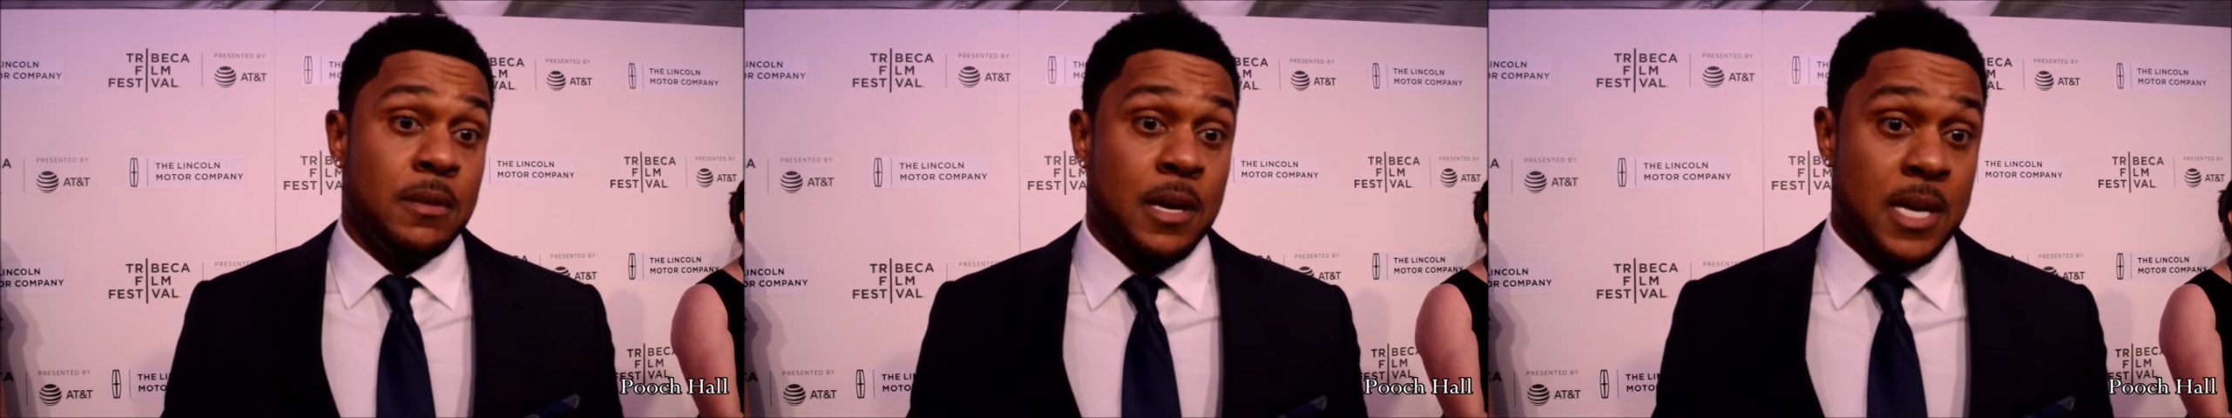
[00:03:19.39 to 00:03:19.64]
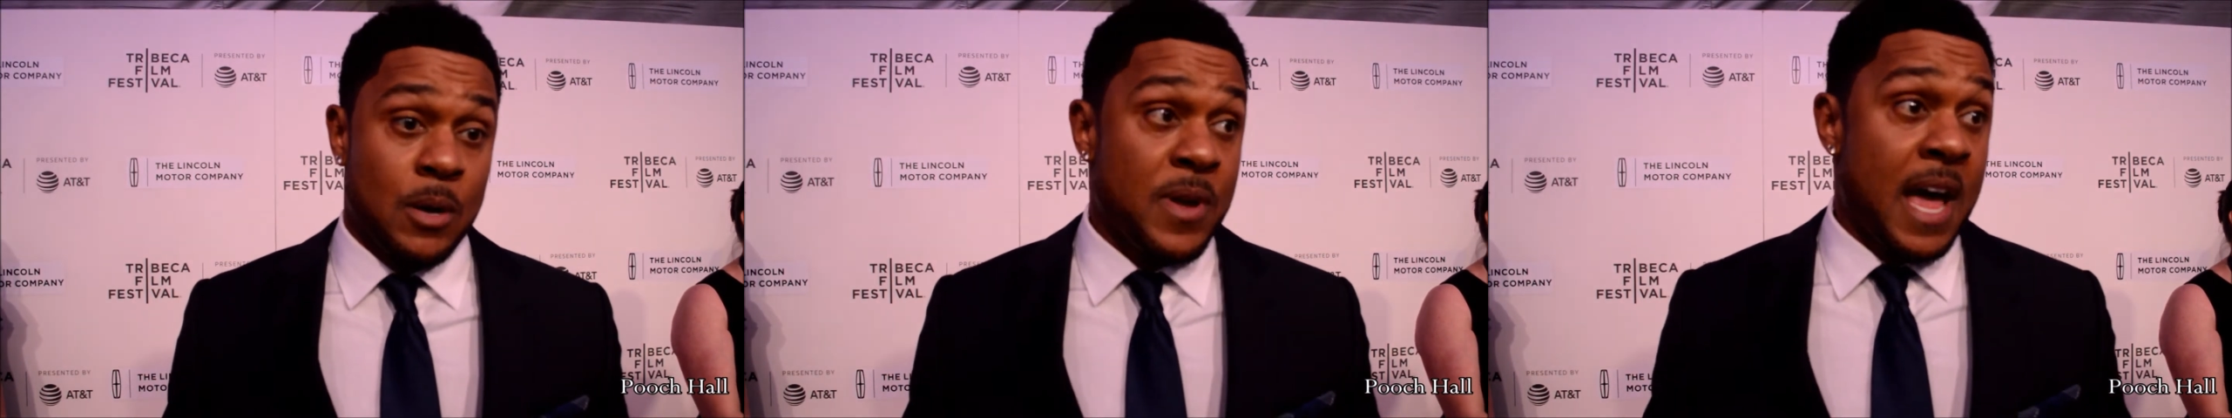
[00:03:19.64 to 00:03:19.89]

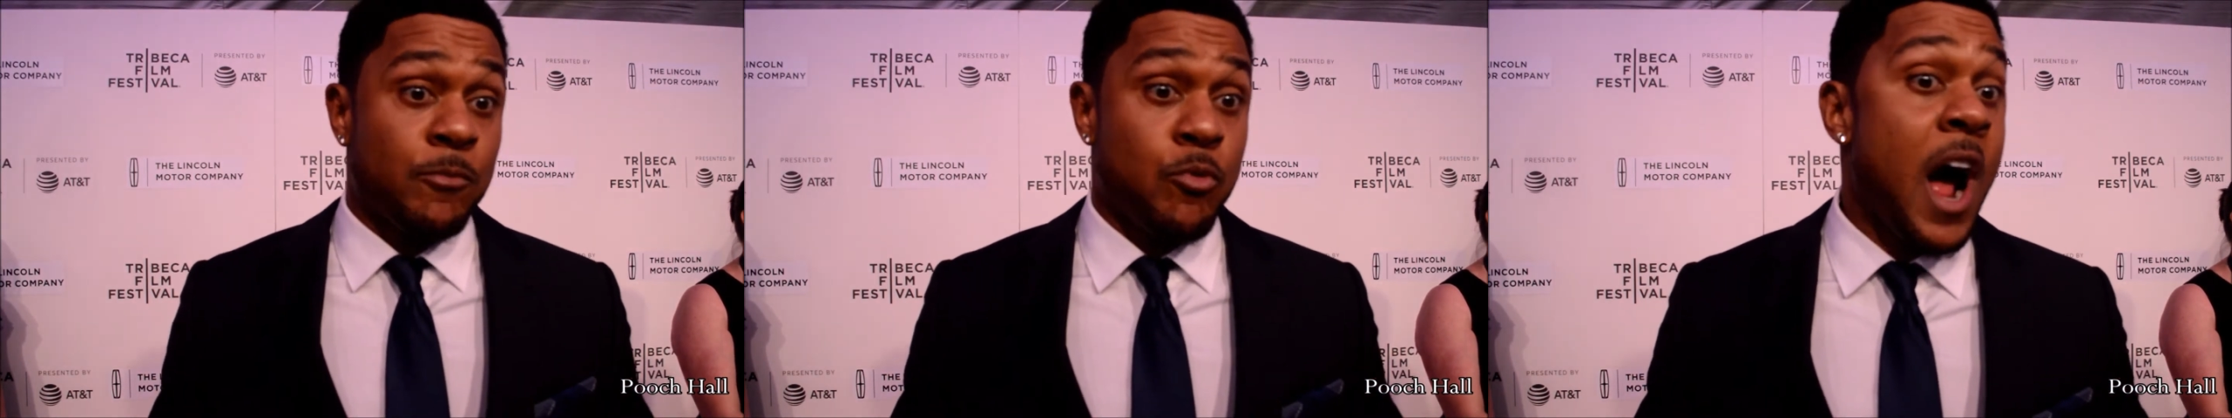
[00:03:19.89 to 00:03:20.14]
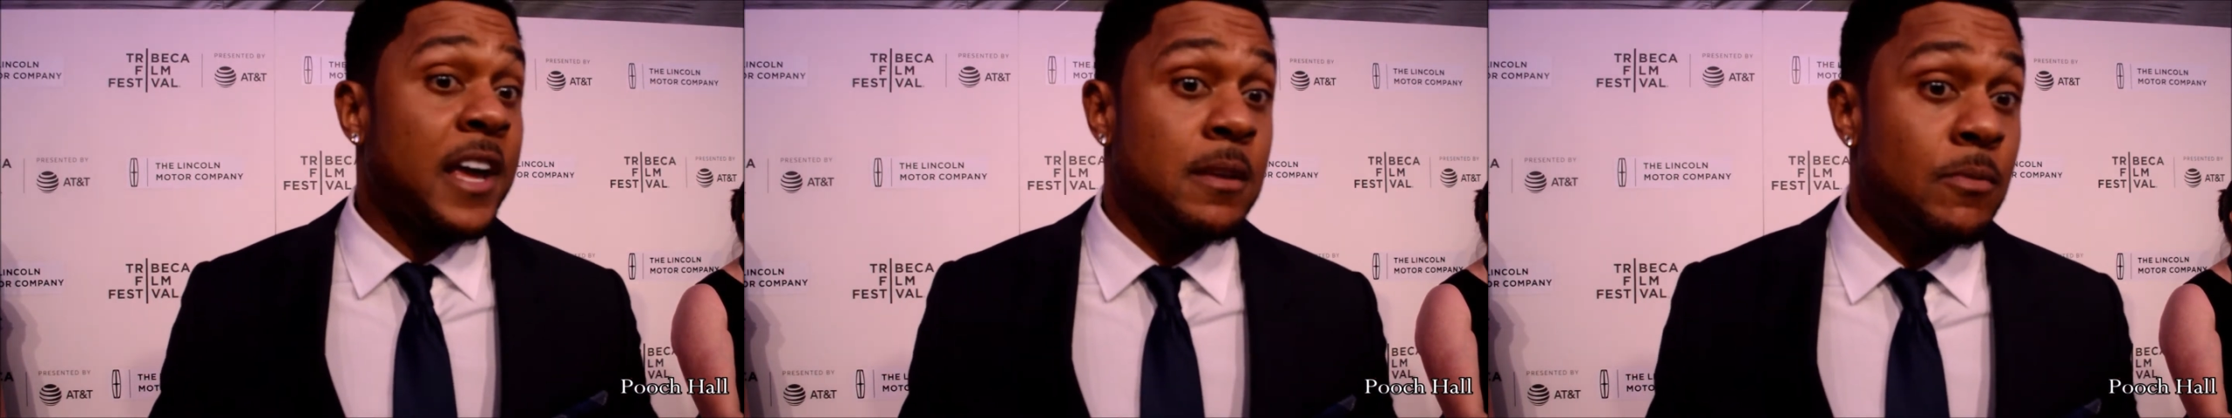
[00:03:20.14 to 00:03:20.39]
again, we have
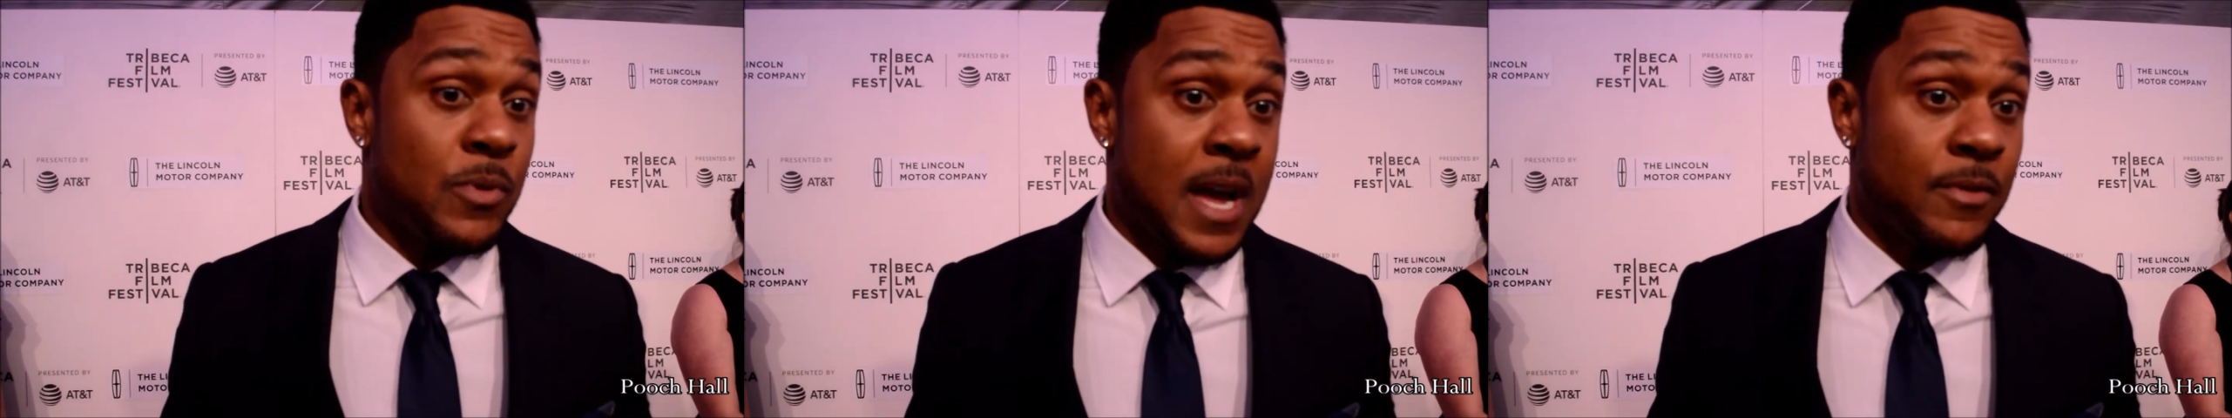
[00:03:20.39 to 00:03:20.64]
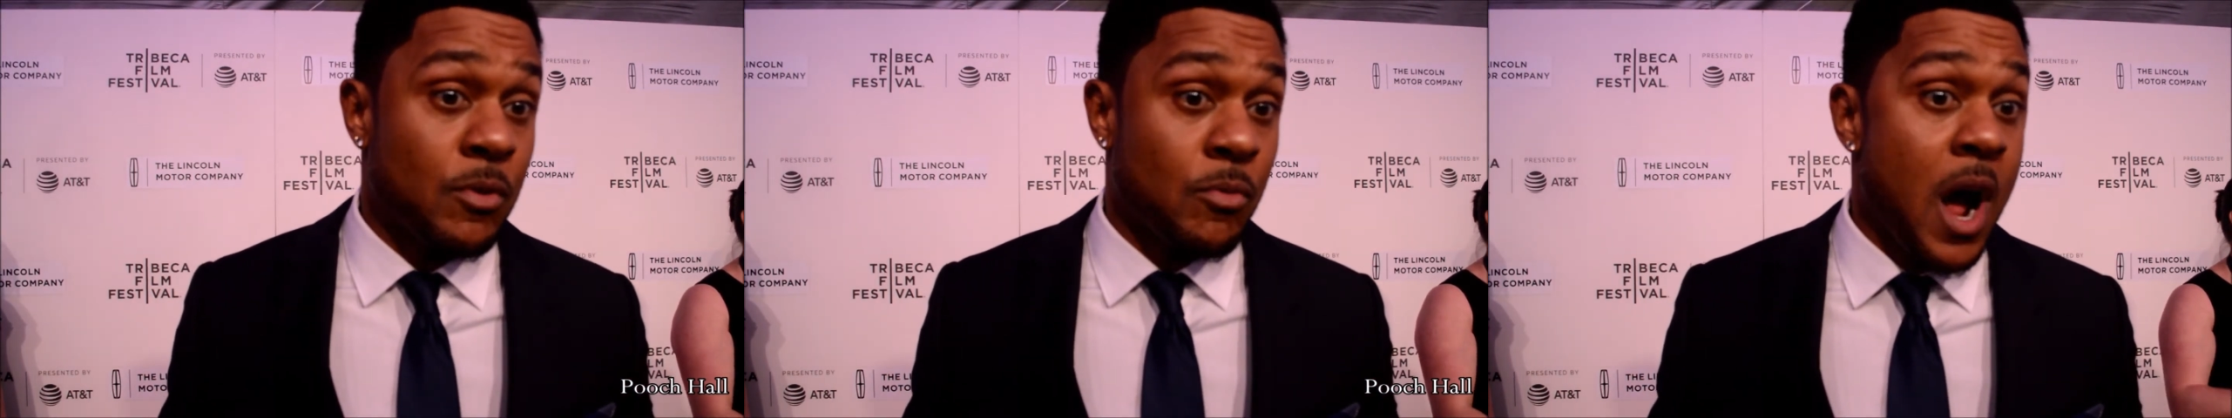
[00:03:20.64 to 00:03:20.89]

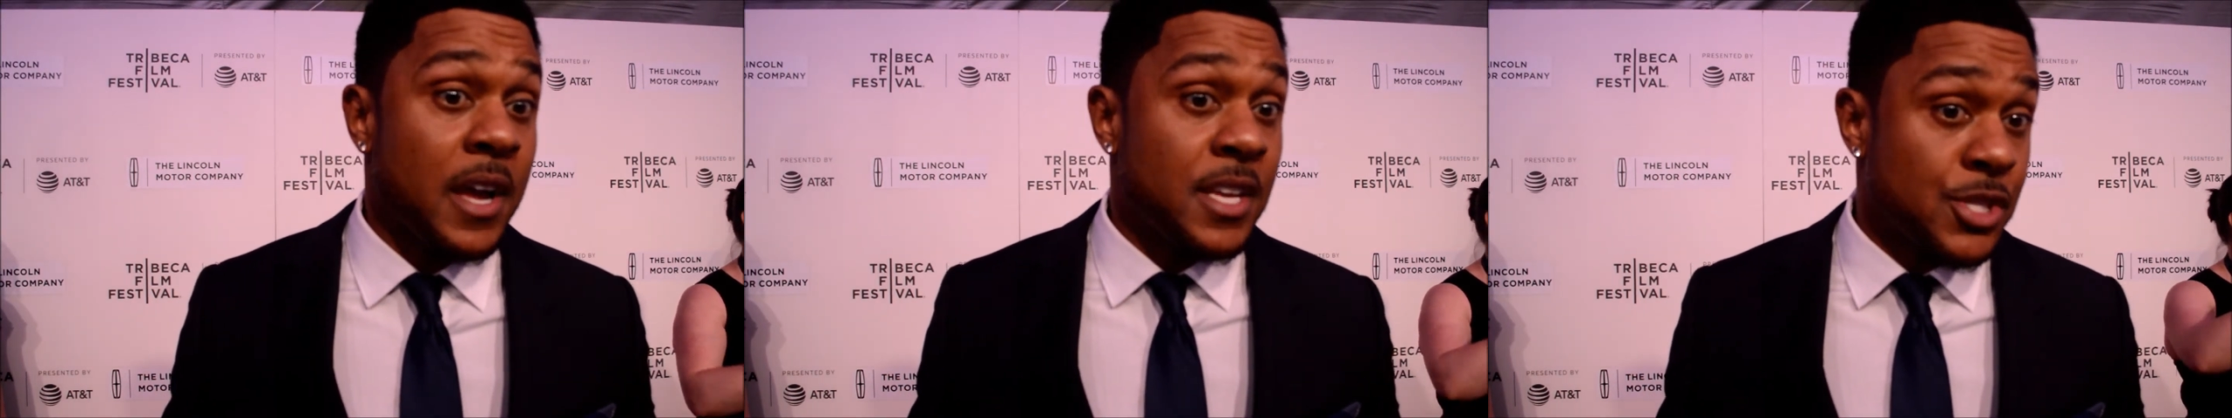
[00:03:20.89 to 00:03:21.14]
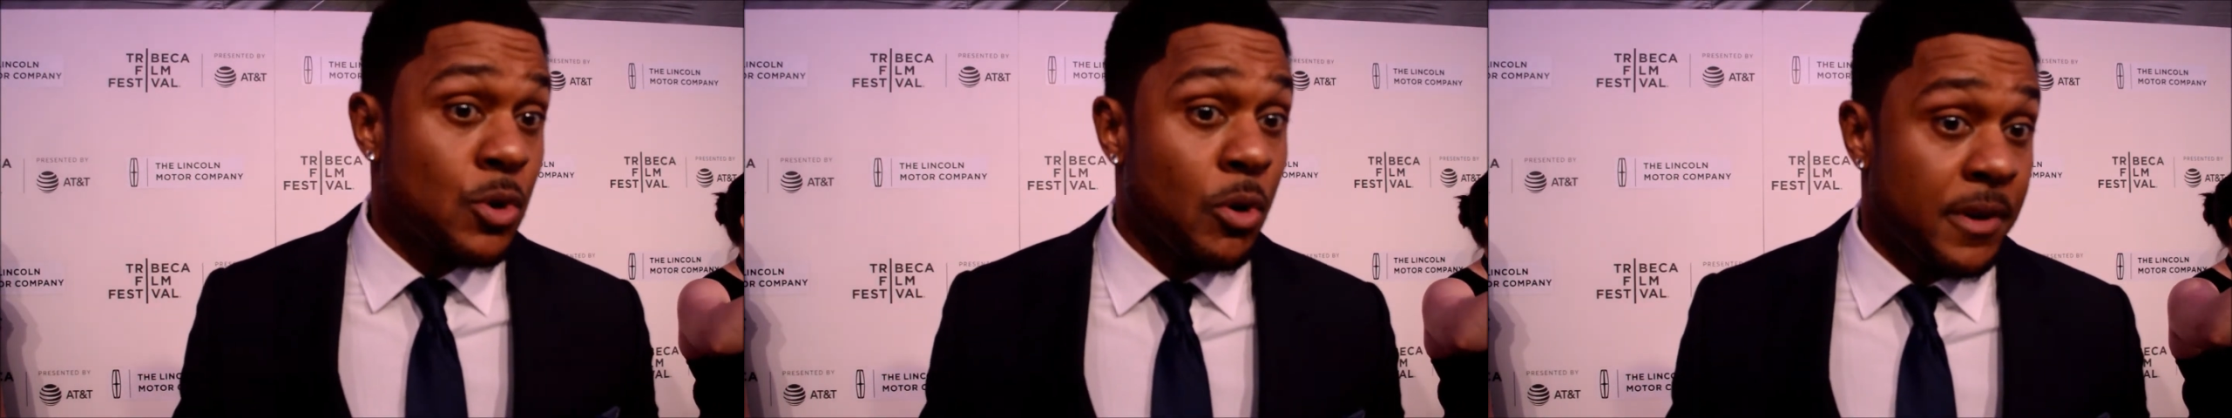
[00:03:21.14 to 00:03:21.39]
the Rocky
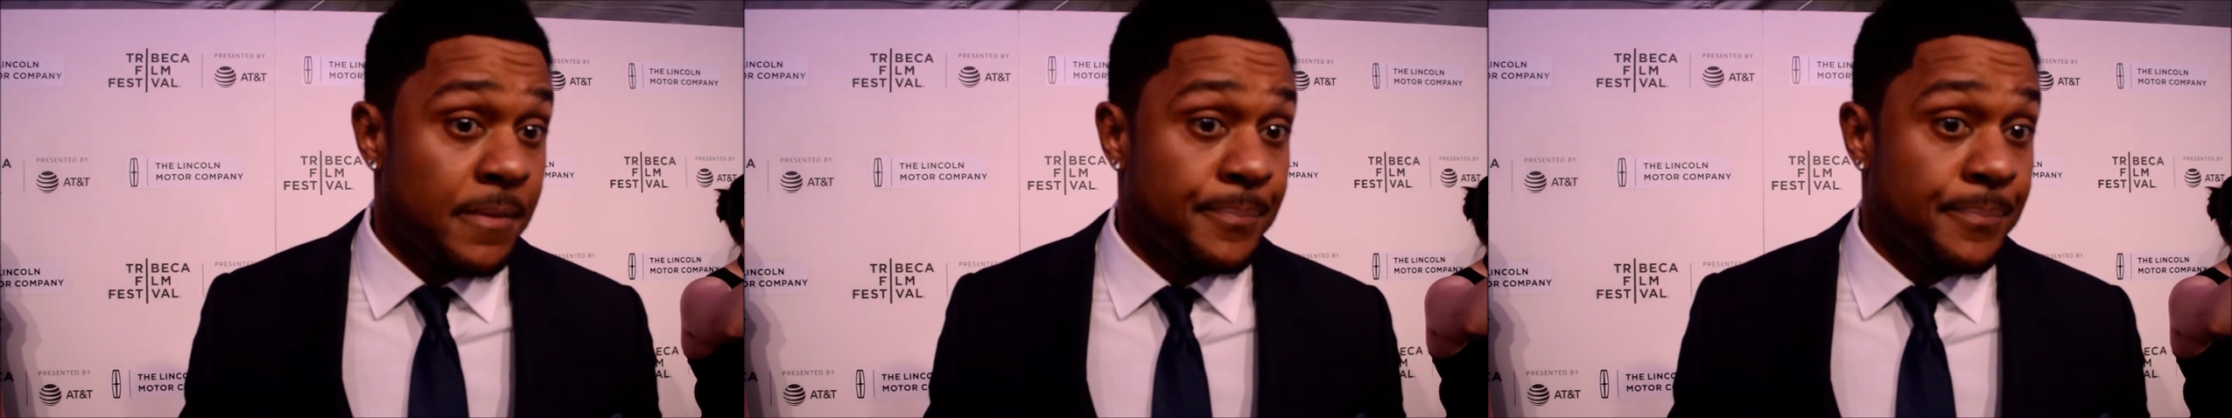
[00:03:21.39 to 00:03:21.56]
story.